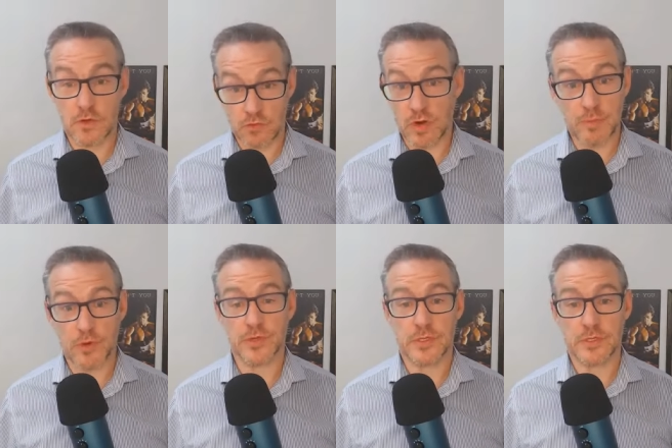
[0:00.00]
great
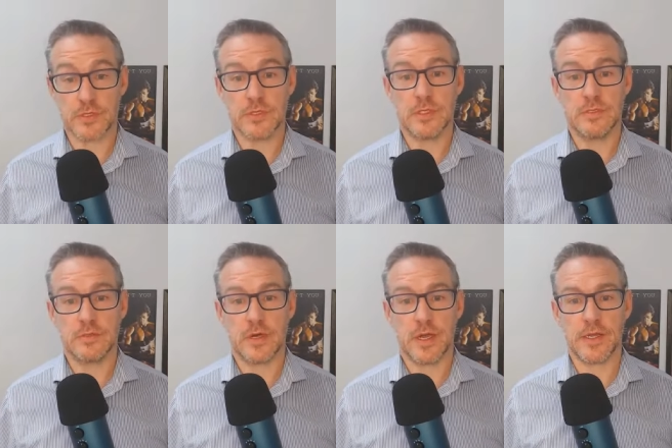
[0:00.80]
bosses,
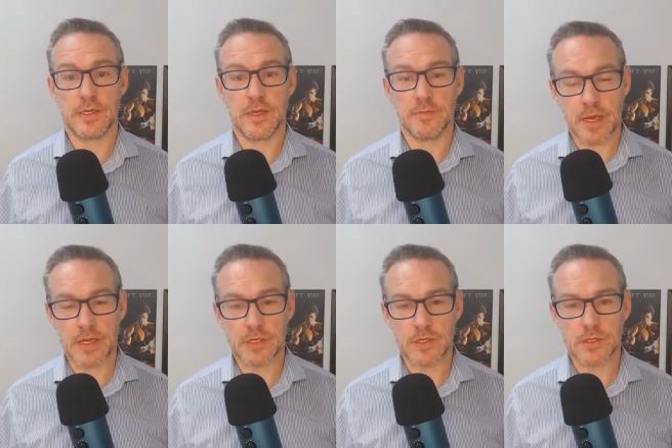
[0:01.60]
right, and
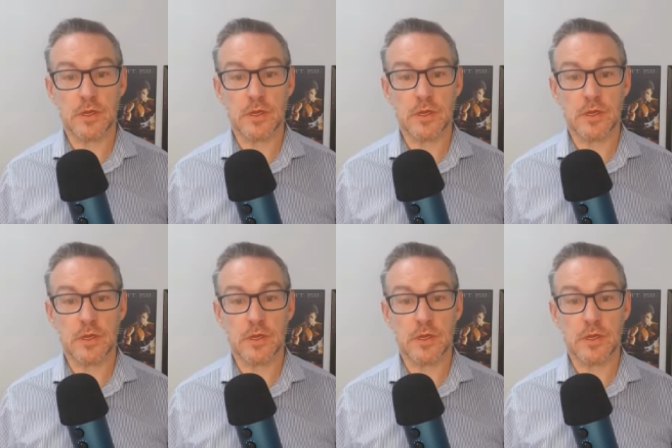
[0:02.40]
managers,